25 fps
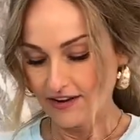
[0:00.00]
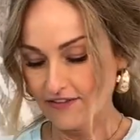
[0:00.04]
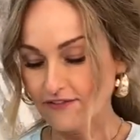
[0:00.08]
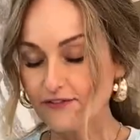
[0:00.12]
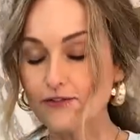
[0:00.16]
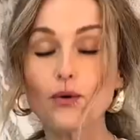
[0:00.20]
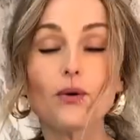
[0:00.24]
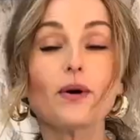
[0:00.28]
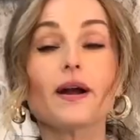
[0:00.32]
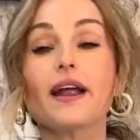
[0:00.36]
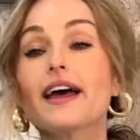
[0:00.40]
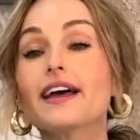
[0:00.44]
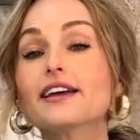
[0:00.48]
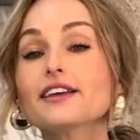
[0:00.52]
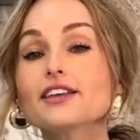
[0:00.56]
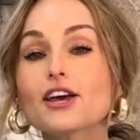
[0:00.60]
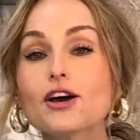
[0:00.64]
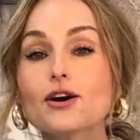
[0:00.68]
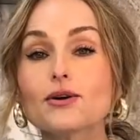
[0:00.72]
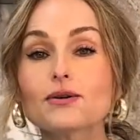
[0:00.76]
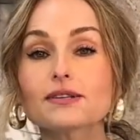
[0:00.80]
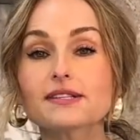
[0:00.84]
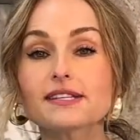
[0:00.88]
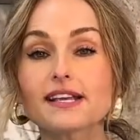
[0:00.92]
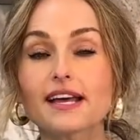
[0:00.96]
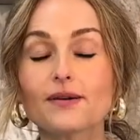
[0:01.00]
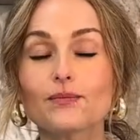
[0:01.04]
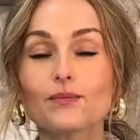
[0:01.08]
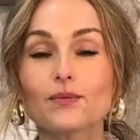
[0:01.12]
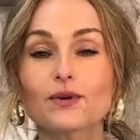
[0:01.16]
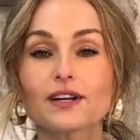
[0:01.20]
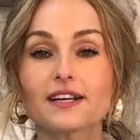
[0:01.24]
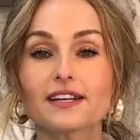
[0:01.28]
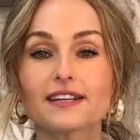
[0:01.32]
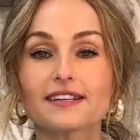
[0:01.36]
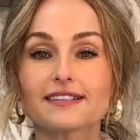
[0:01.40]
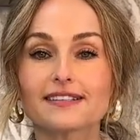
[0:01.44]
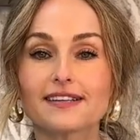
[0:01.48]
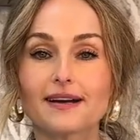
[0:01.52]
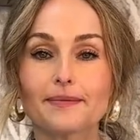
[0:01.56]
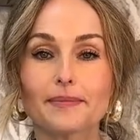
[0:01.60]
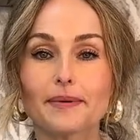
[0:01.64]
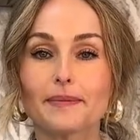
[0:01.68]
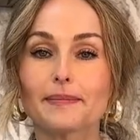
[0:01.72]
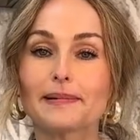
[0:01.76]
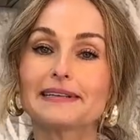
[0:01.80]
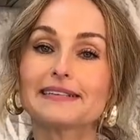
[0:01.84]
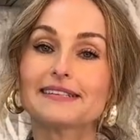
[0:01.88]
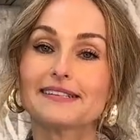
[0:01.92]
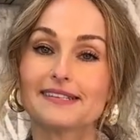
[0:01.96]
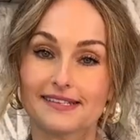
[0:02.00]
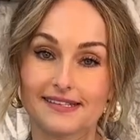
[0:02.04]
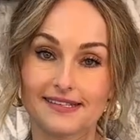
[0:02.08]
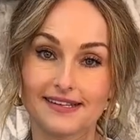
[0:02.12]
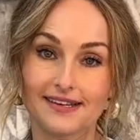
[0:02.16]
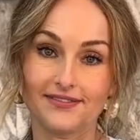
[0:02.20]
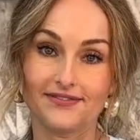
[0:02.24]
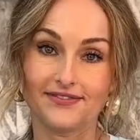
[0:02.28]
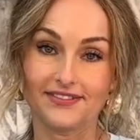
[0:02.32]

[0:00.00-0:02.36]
4 egg yolks, and we're gonna dump a bunch of stuff